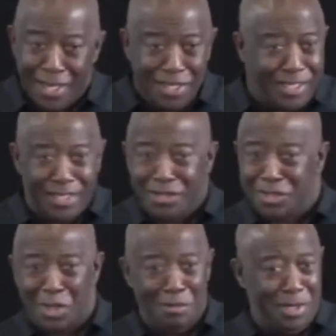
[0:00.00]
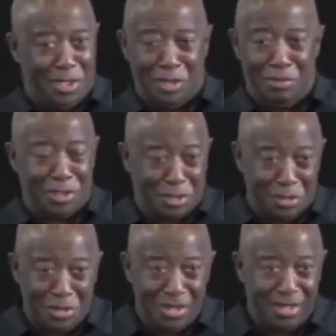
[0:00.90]
Years don't make you
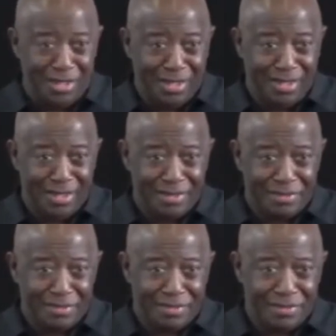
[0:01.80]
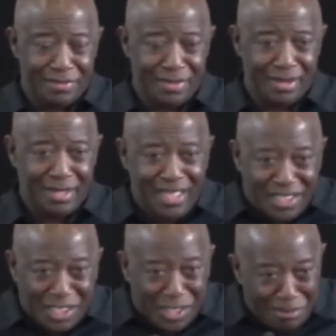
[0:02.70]
mature.
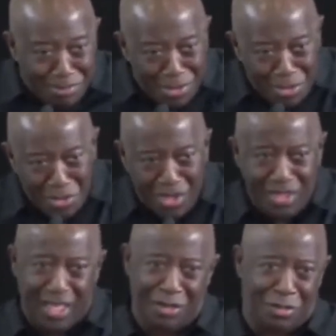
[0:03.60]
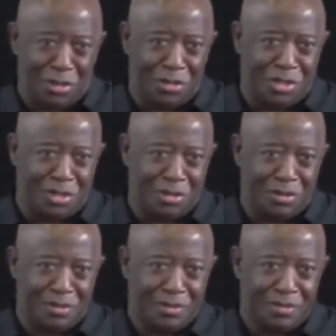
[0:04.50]
It's communion that grows you.
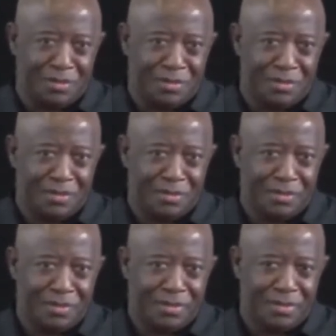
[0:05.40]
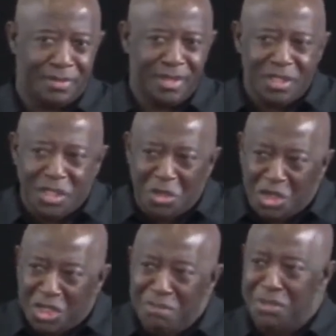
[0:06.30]
It's your
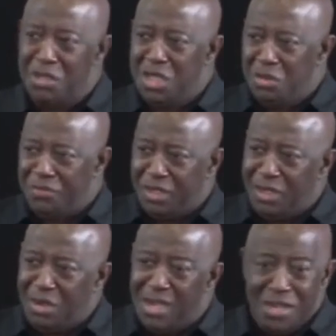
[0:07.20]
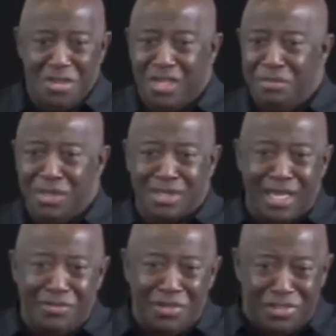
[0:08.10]
communion with the Lord. You could be
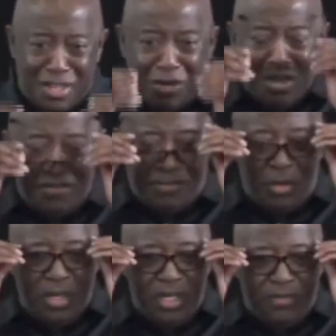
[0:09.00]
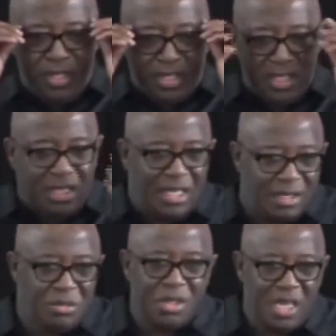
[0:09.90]
saved for 30, 40, 50,
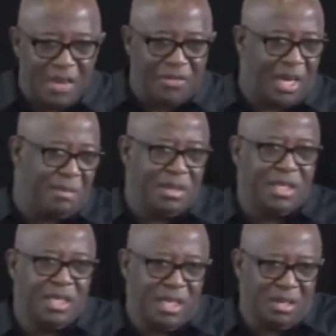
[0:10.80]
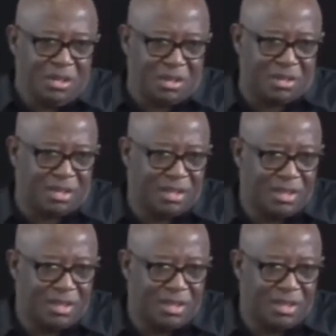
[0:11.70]
whatever, how many years.